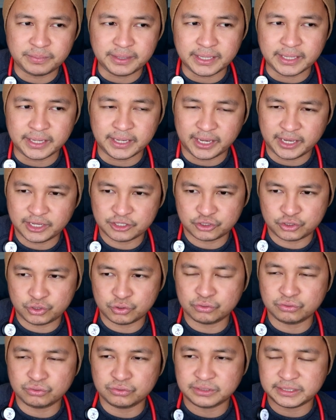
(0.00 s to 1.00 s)
me is
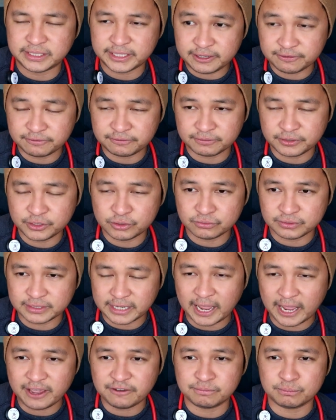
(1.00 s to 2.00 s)
yung drive
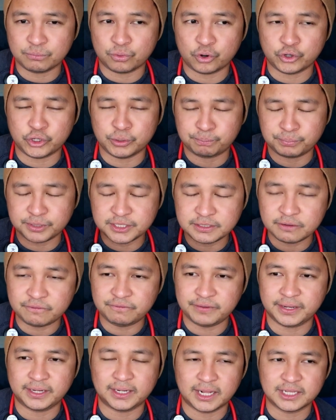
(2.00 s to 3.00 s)
mo, yung
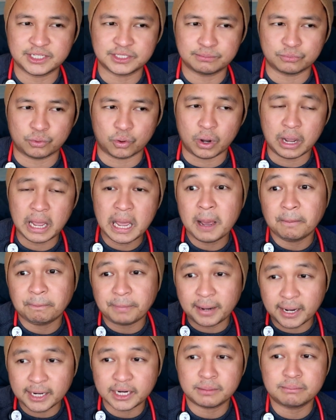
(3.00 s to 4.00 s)
perseverance mo
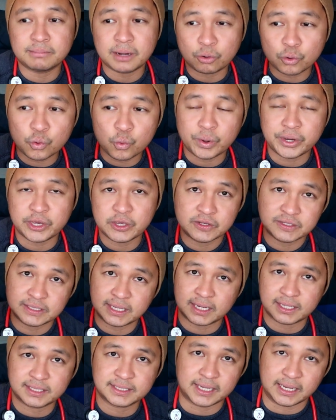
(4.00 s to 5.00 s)
para makuha yung
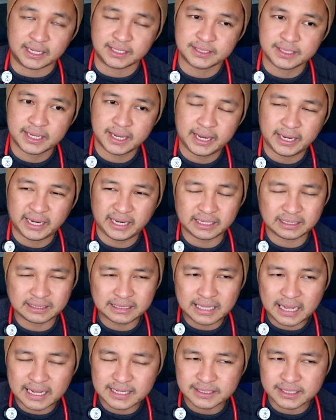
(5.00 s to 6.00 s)
success.
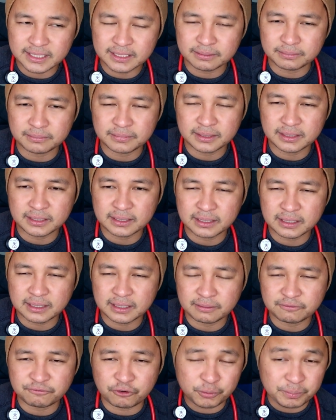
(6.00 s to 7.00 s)
It doesn't,
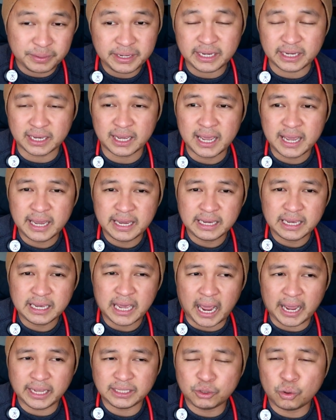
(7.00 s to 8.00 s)
for me,
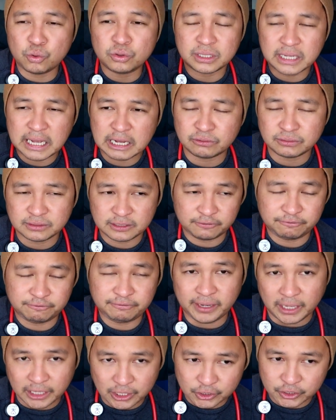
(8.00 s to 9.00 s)
I don't count the
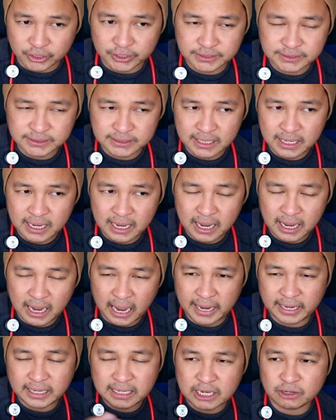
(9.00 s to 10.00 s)
failures,
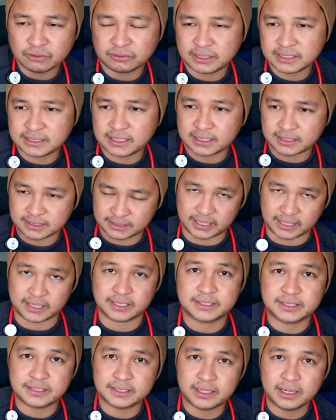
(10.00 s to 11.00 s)
I count the
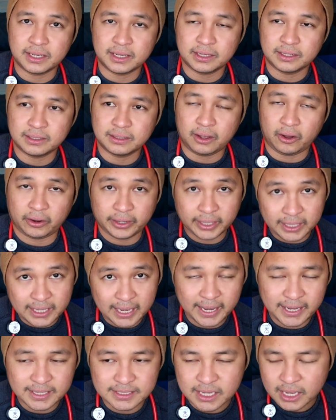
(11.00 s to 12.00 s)
success. Okay
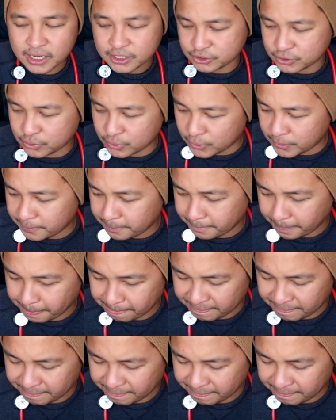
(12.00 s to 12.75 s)
guys, so